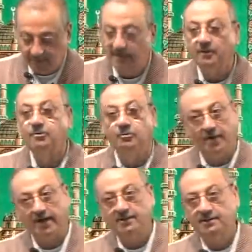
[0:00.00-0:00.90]
Who
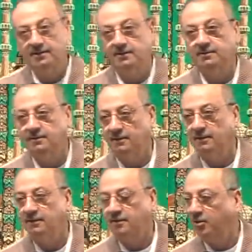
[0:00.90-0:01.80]
write
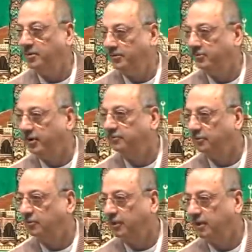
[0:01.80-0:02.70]
the commentary of the
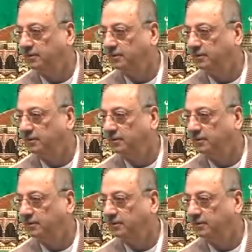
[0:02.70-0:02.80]
Quran.